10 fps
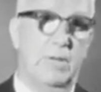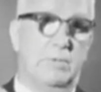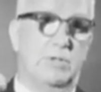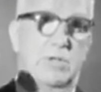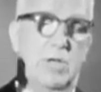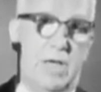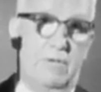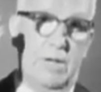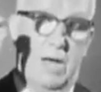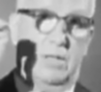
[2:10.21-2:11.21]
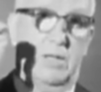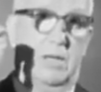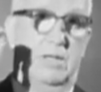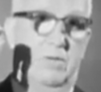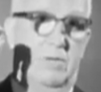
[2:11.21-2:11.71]
Because every
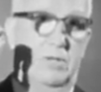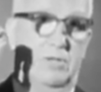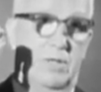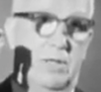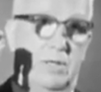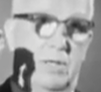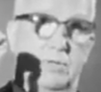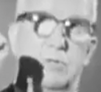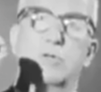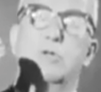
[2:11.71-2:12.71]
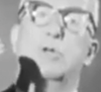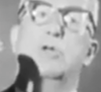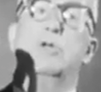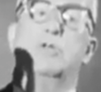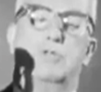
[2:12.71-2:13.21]
architect and every engineer has
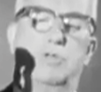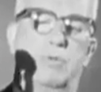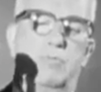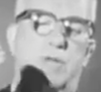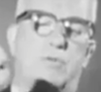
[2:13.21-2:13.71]
assumed that if